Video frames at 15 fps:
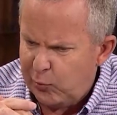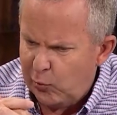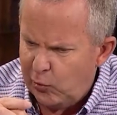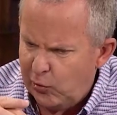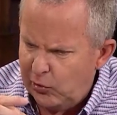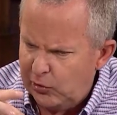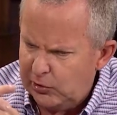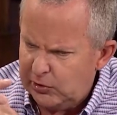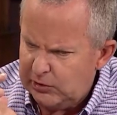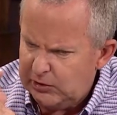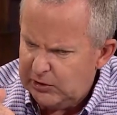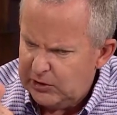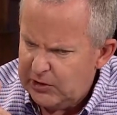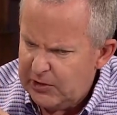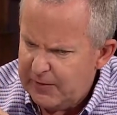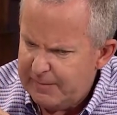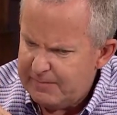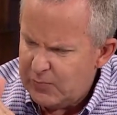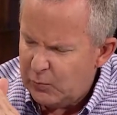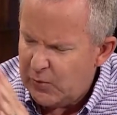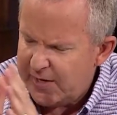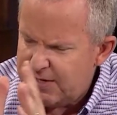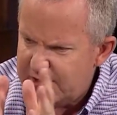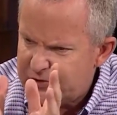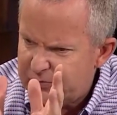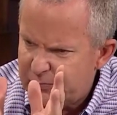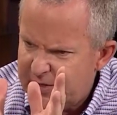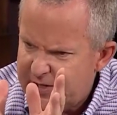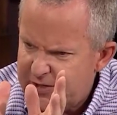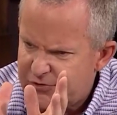Paul, when
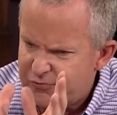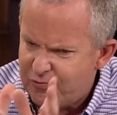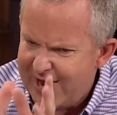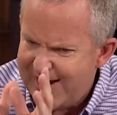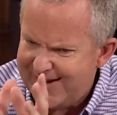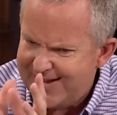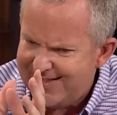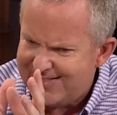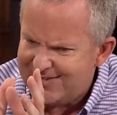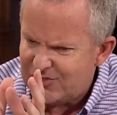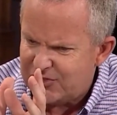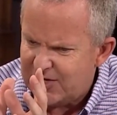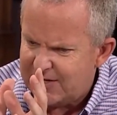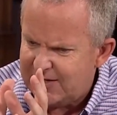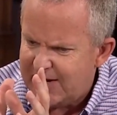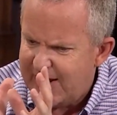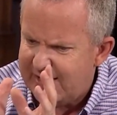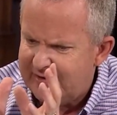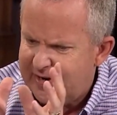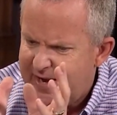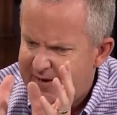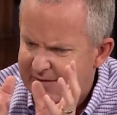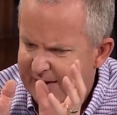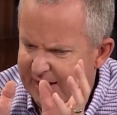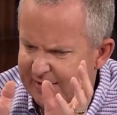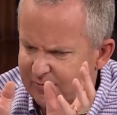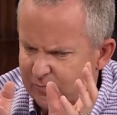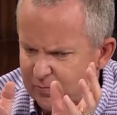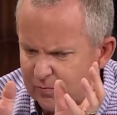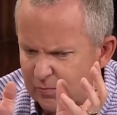he's writing this,
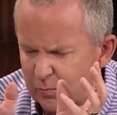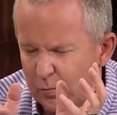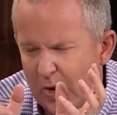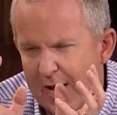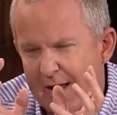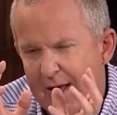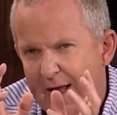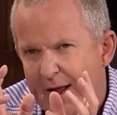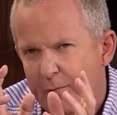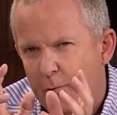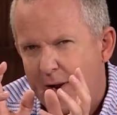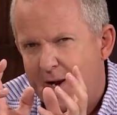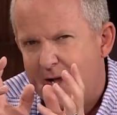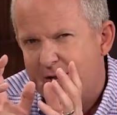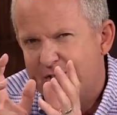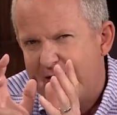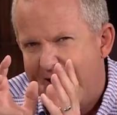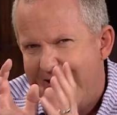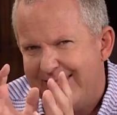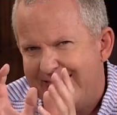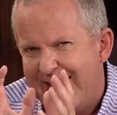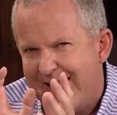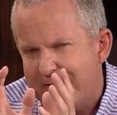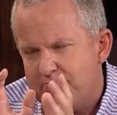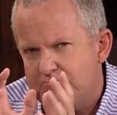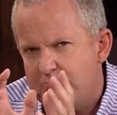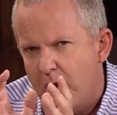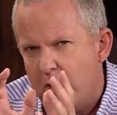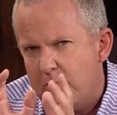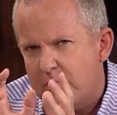and I realized at that
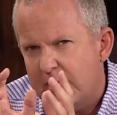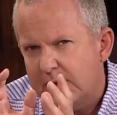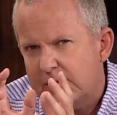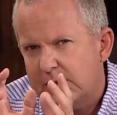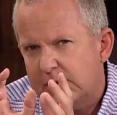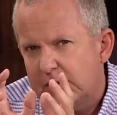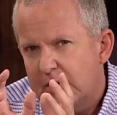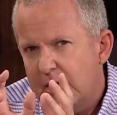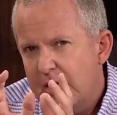moment,